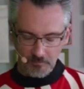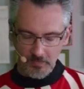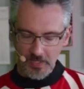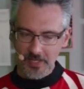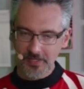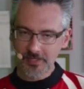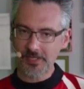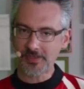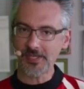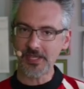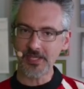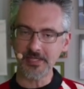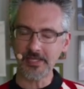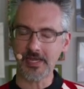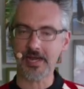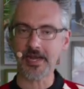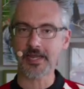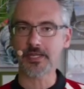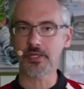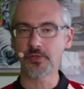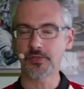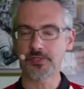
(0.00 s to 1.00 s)
the thing that I
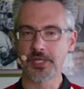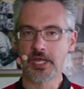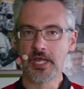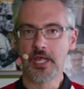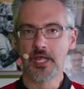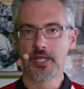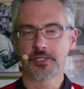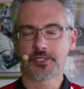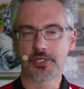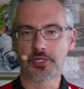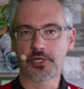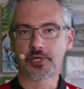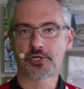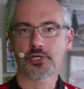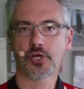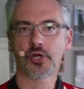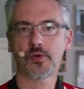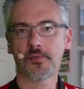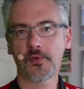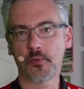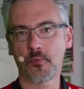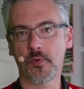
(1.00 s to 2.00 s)
use to
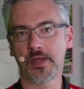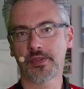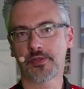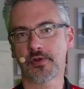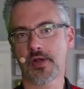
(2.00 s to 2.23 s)
determine whether